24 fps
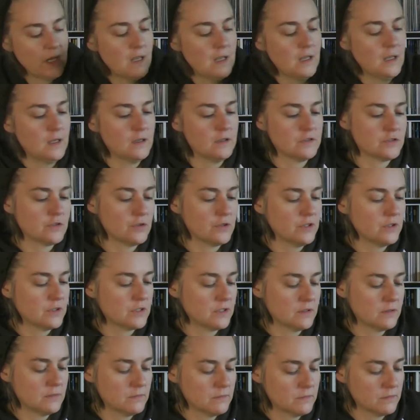so you
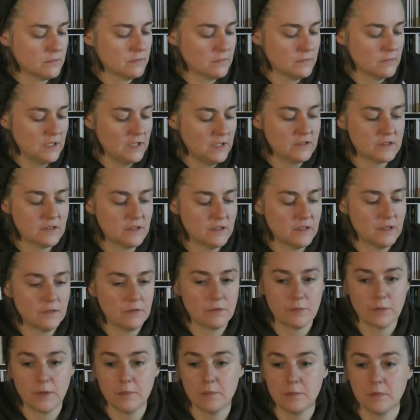can easily
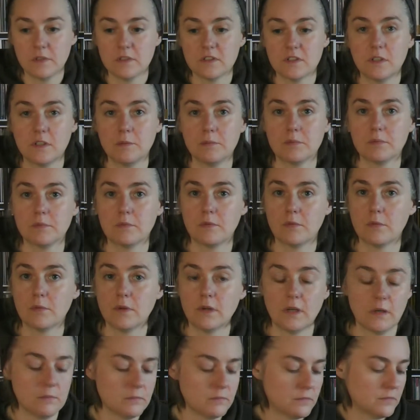slip through
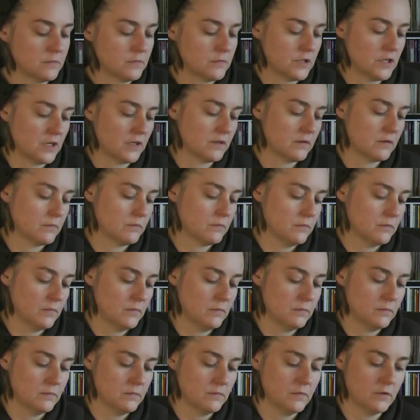them, check
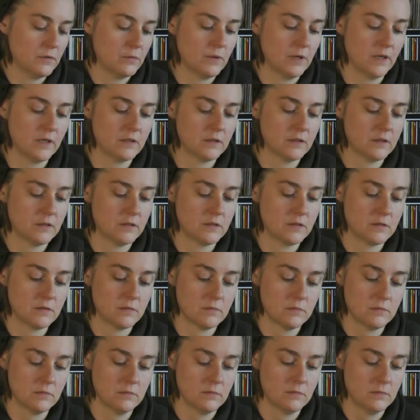the records,
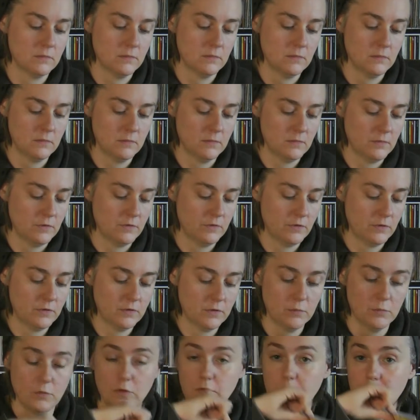if you're in the
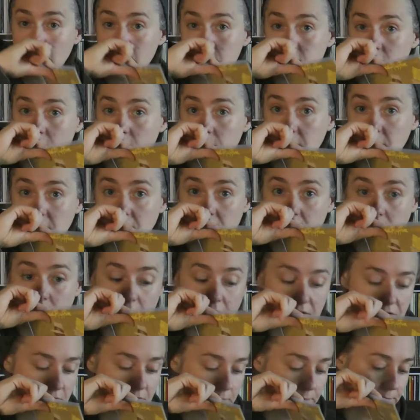mood for some David
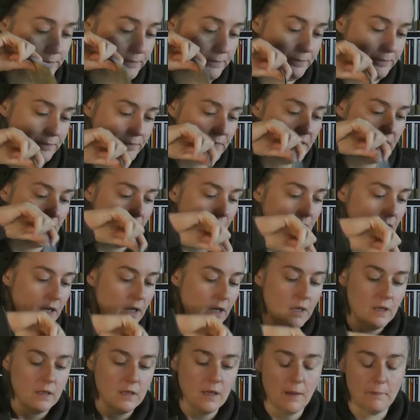Ruffin.
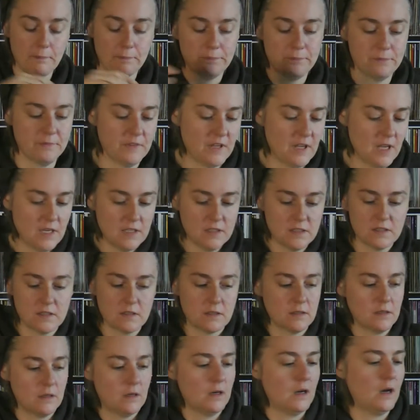Yeah, that's
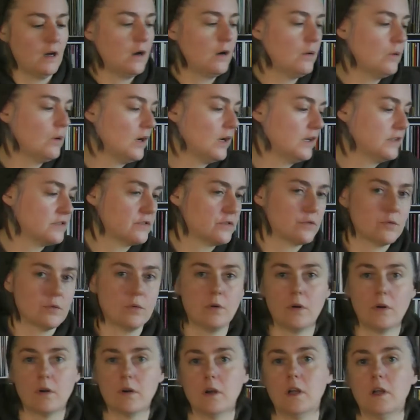how I
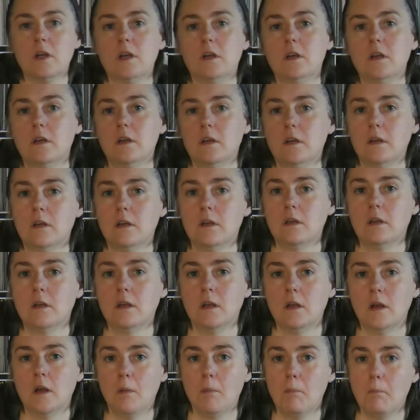store
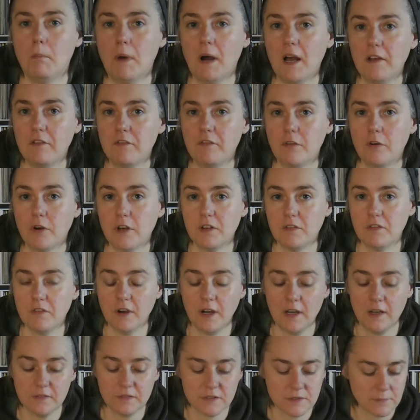my
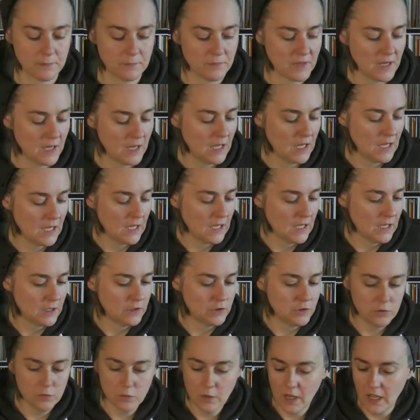45s.
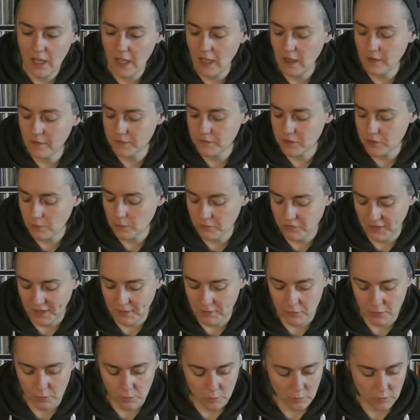Do I have some
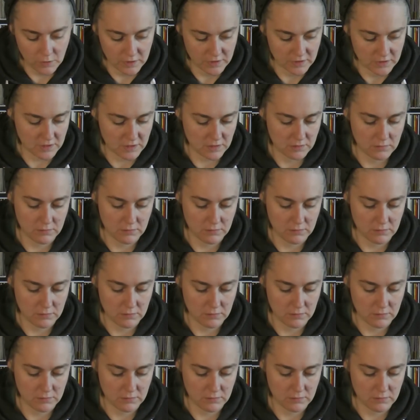favorite ones?